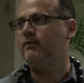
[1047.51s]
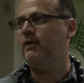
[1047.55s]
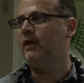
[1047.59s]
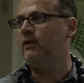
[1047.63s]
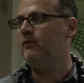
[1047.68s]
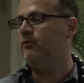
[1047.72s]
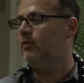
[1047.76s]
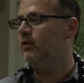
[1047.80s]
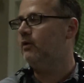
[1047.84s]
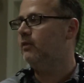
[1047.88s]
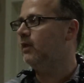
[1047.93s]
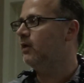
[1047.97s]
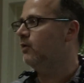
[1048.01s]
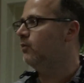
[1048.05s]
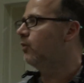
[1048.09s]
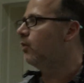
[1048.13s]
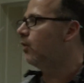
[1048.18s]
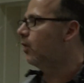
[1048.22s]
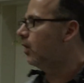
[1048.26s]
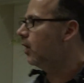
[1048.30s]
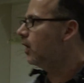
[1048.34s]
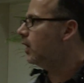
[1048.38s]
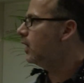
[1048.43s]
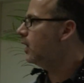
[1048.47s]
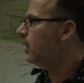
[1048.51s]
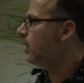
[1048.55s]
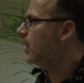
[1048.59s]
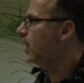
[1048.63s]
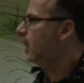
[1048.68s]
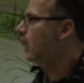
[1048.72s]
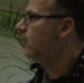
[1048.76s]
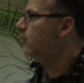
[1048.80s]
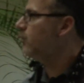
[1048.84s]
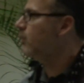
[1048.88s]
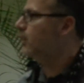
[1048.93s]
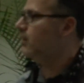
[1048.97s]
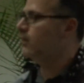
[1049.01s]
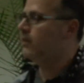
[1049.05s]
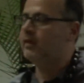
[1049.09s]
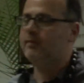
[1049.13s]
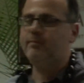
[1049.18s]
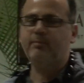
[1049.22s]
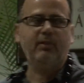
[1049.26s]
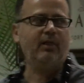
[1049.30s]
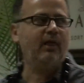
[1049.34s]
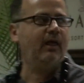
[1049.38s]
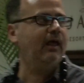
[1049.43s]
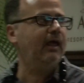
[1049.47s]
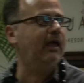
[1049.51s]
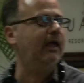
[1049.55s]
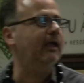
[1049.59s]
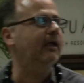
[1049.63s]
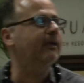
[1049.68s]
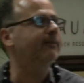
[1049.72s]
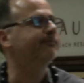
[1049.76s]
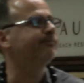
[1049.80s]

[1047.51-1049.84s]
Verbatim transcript: and where they work and where they play